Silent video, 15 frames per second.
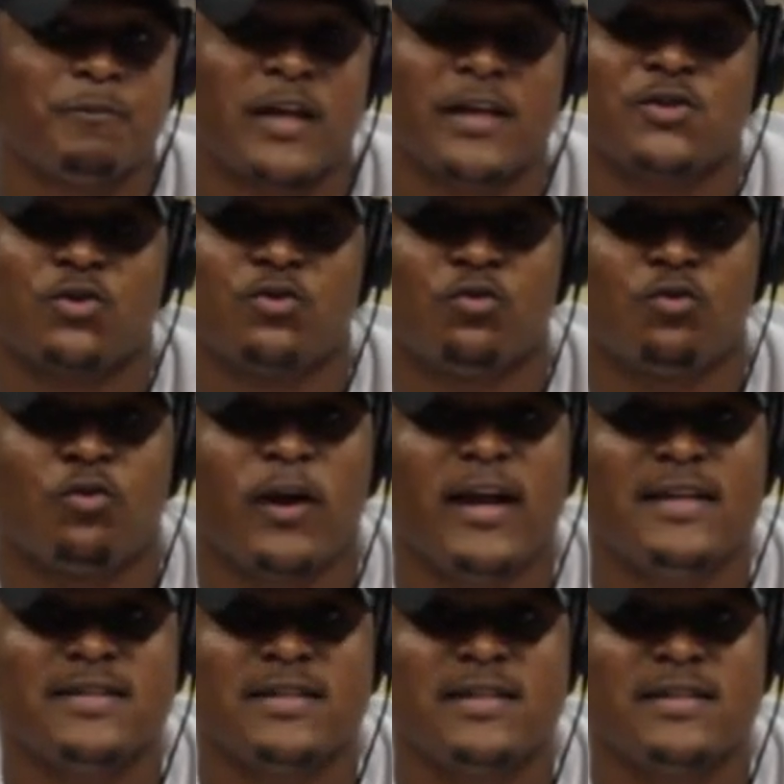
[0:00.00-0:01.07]
That's
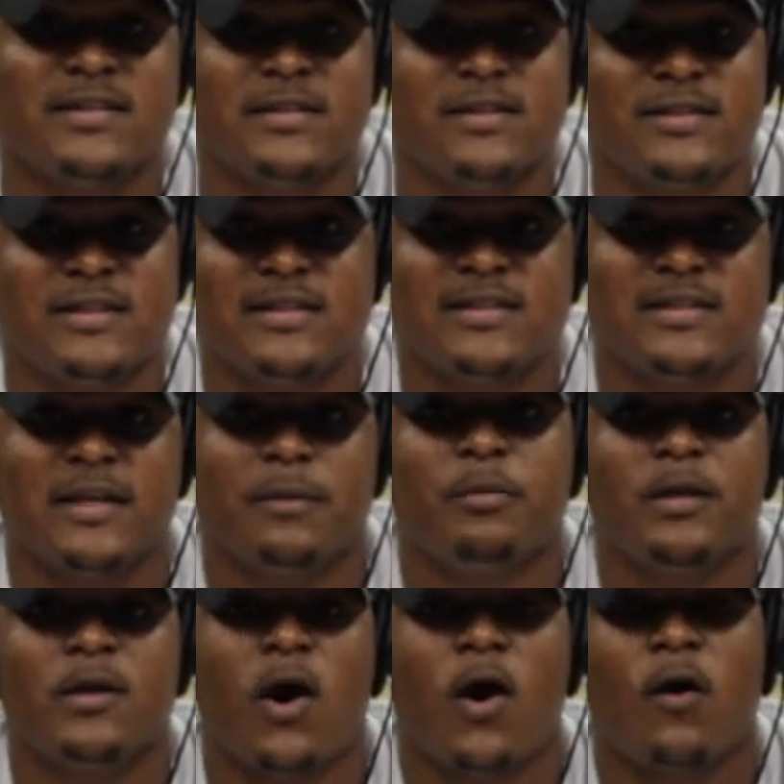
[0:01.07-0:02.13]
crazy. It's just
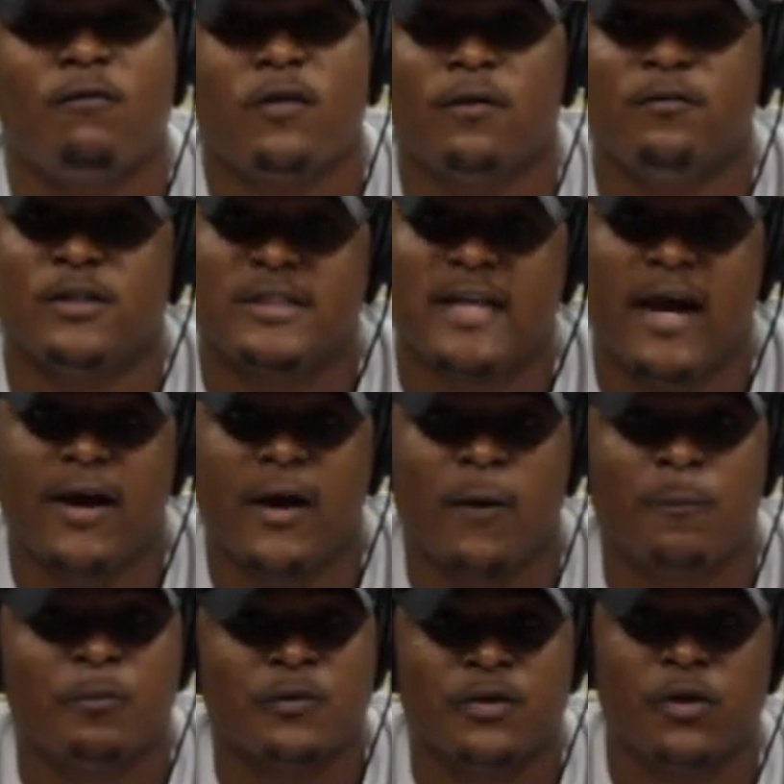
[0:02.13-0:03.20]
simply off of a shout-out.
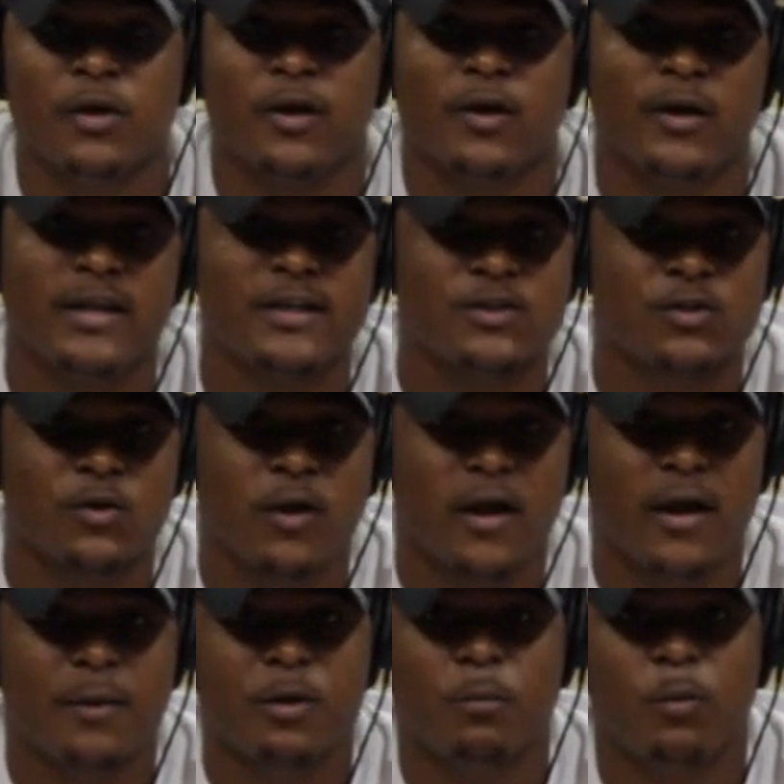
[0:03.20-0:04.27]
You hear it on
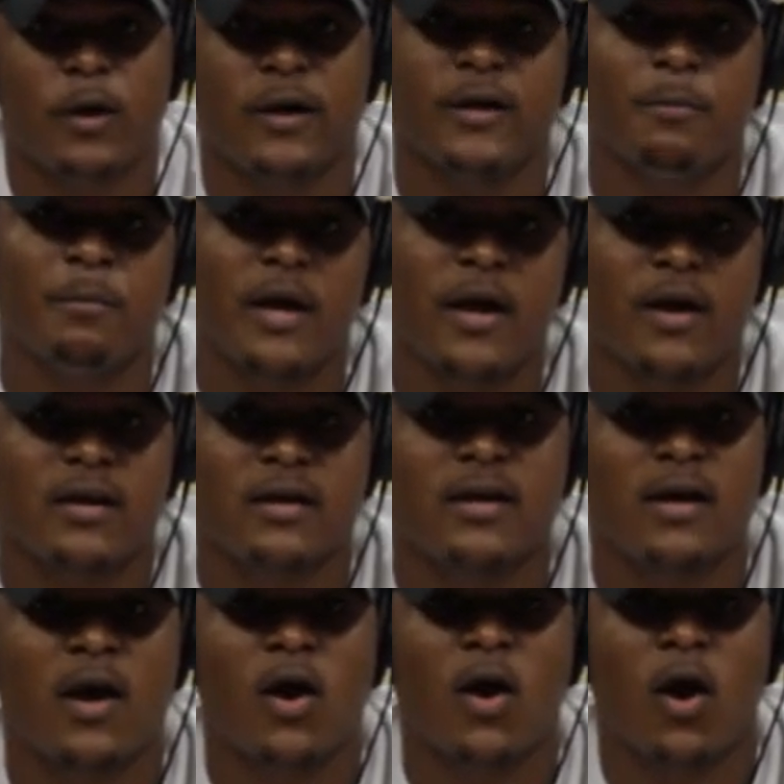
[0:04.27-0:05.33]
Instagram, Good Morning America,
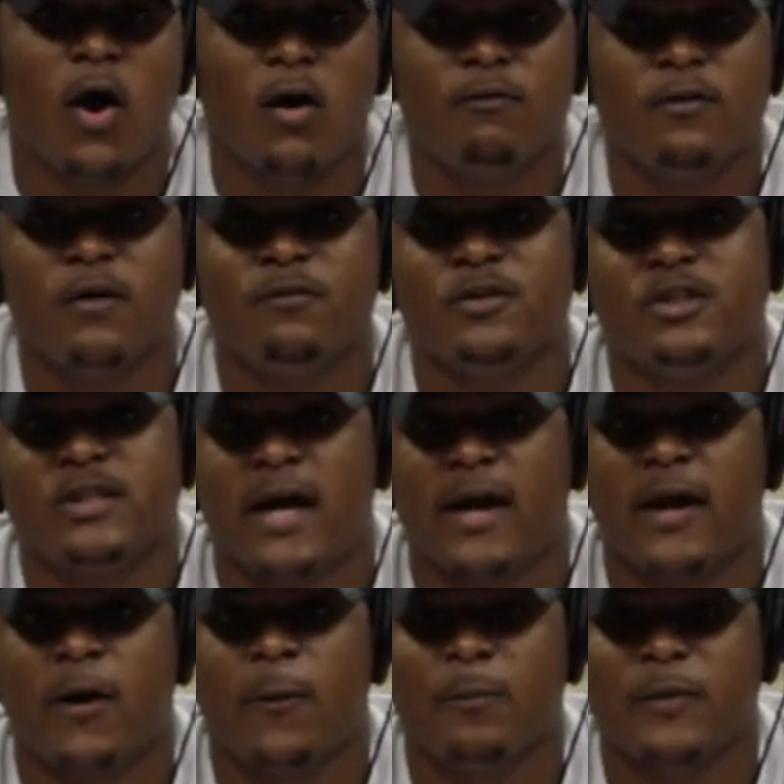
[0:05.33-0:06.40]
off of a
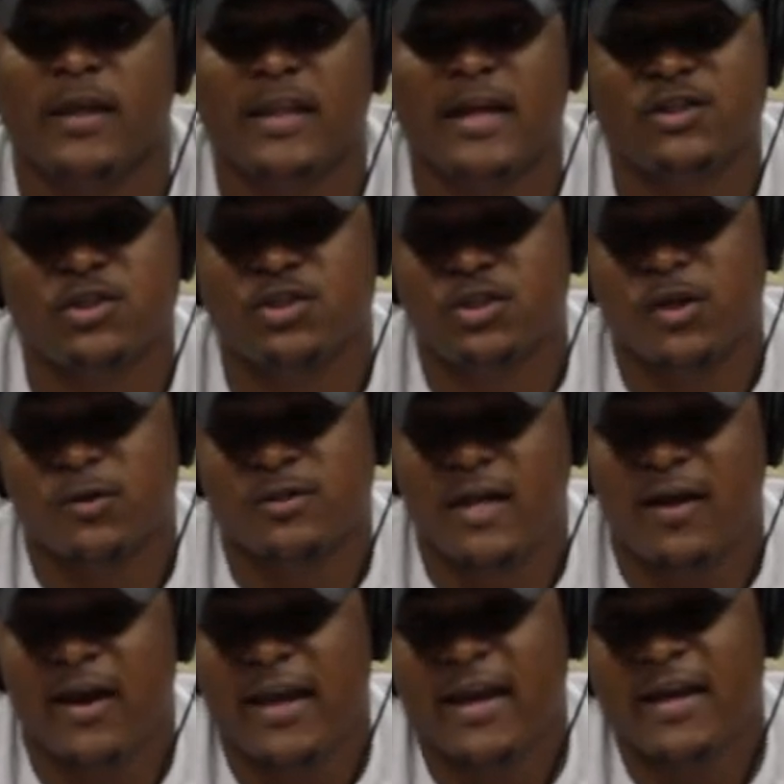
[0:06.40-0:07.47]
shout-out. And that just shows
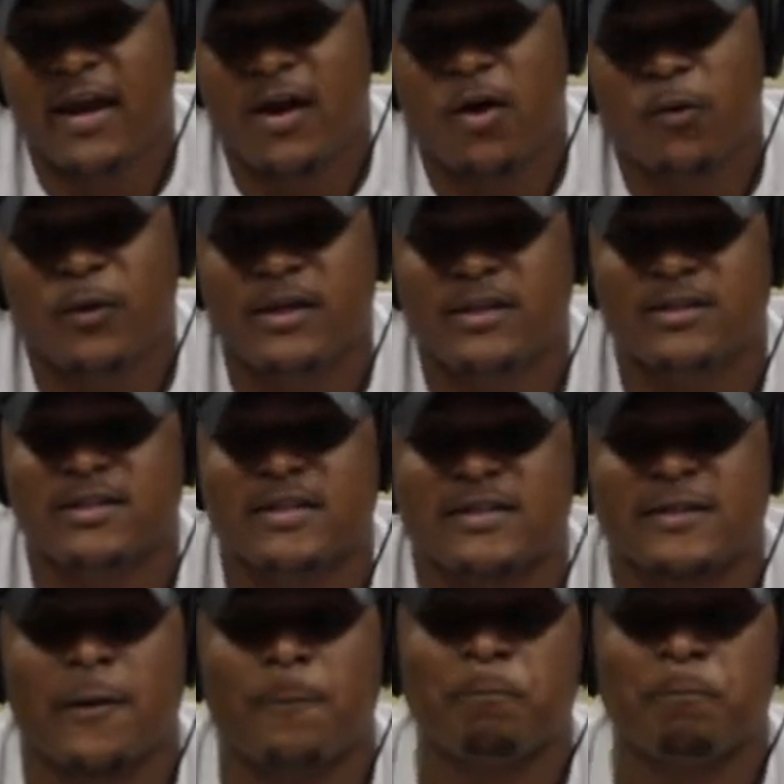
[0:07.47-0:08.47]
how A&L, we can just,